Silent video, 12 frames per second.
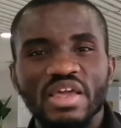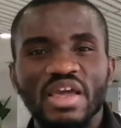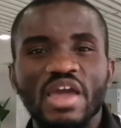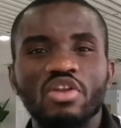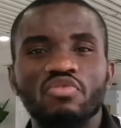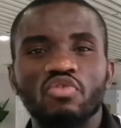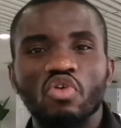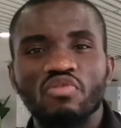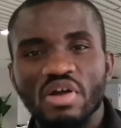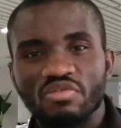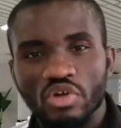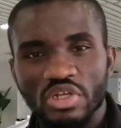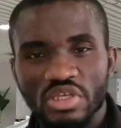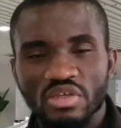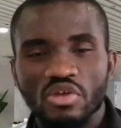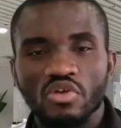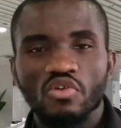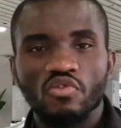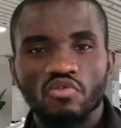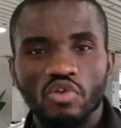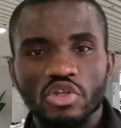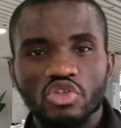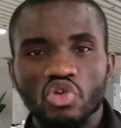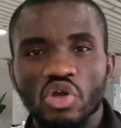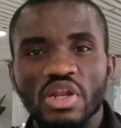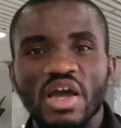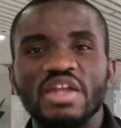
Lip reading: a kind of cover for the soil,